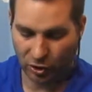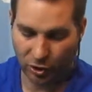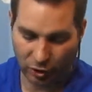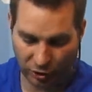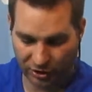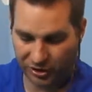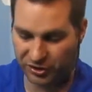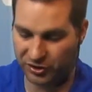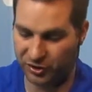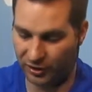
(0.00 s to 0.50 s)

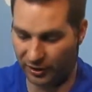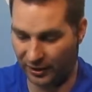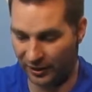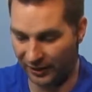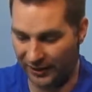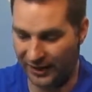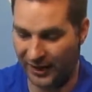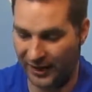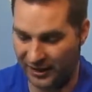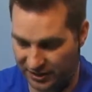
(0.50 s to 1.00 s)
hooks are going
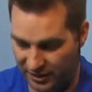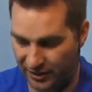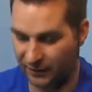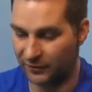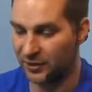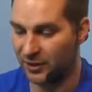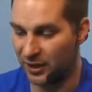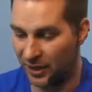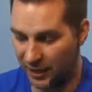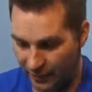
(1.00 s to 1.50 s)
to catch
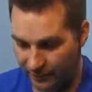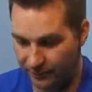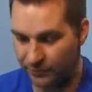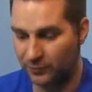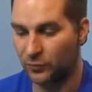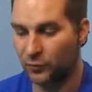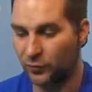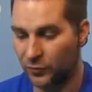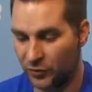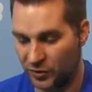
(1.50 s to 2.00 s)
every
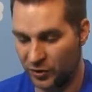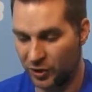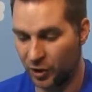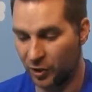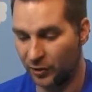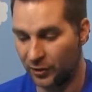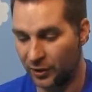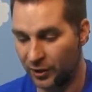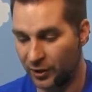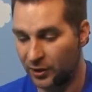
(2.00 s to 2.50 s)
time you
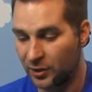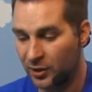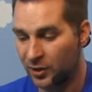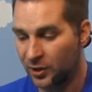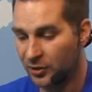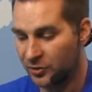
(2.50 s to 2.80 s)
go in there.